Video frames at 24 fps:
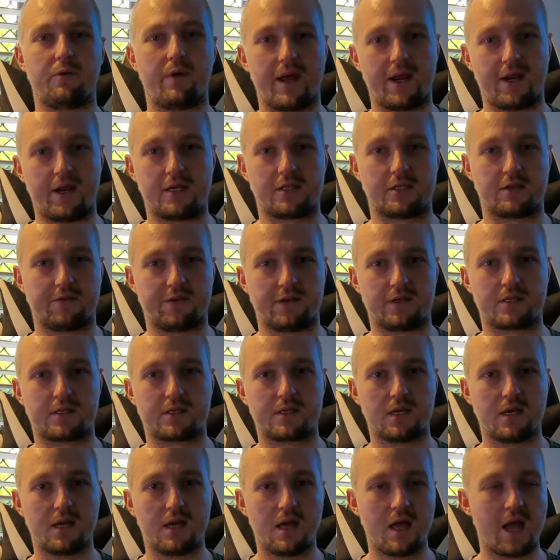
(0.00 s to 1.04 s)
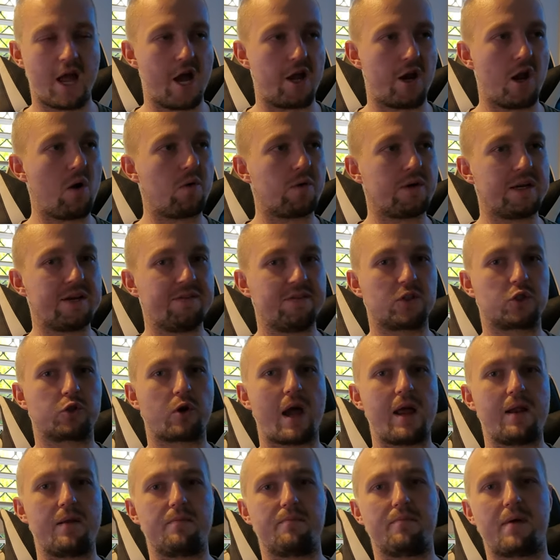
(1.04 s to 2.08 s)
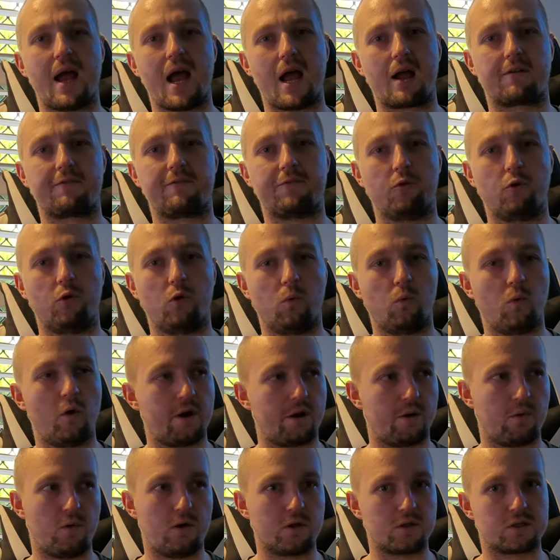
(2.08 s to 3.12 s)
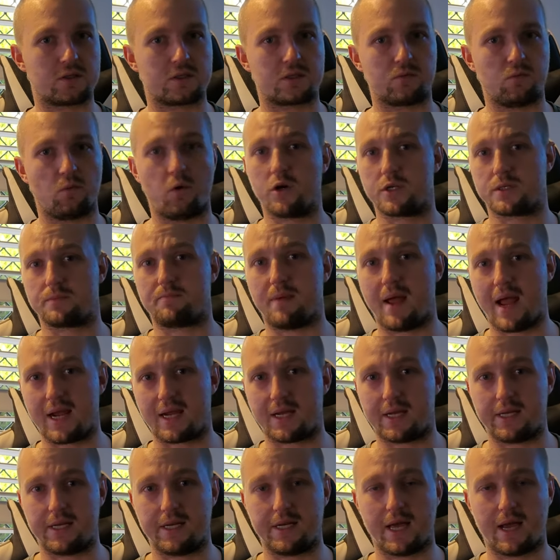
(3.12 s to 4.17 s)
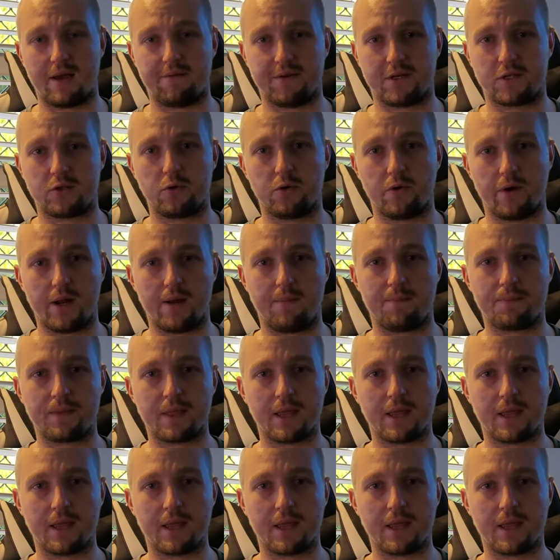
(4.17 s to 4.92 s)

radius of us. And I would never trade it back for what it once was back in uh, Victoria.